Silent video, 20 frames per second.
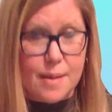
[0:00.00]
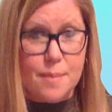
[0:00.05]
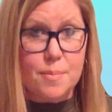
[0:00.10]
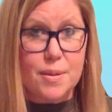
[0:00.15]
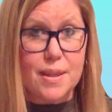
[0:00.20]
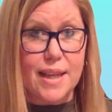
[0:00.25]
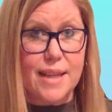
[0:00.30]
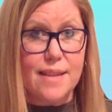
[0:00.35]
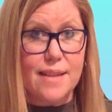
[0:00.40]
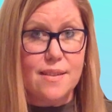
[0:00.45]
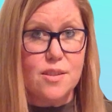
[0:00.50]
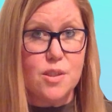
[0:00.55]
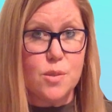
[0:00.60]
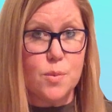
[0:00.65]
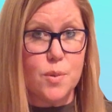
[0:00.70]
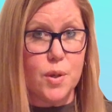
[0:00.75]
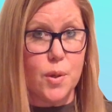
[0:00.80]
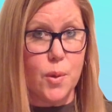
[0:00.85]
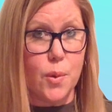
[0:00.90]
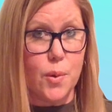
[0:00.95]
Place the
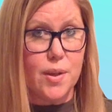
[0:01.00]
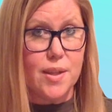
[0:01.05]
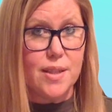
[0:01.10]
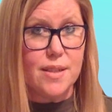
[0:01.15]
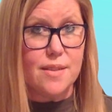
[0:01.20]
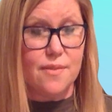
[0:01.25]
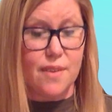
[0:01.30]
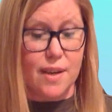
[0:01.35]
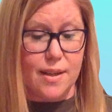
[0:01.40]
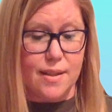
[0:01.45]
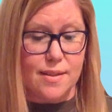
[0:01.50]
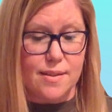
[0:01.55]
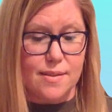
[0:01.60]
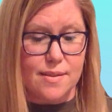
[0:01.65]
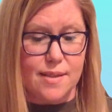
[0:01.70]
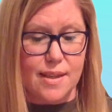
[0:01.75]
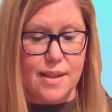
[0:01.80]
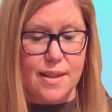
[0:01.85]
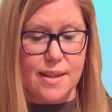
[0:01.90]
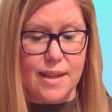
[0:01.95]
recording
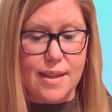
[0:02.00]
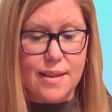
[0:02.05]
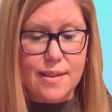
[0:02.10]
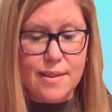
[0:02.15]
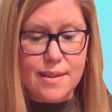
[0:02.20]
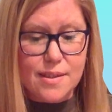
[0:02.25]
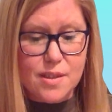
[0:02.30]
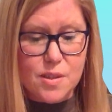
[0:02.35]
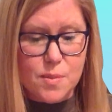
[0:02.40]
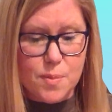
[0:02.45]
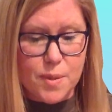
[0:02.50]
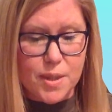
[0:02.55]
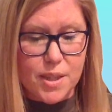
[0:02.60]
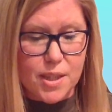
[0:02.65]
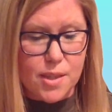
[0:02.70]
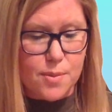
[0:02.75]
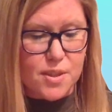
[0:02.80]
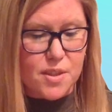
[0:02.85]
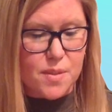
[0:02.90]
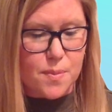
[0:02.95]
device in an
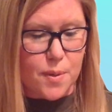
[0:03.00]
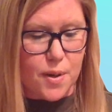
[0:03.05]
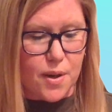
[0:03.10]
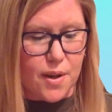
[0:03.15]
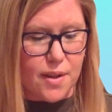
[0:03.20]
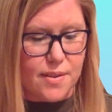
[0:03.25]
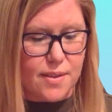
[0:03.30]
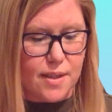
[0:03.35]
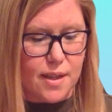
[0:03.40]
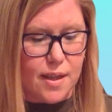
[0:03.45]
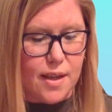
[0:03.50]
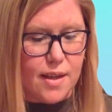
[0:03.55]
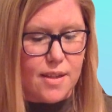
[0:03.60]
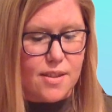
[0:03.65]
inconspicuous spot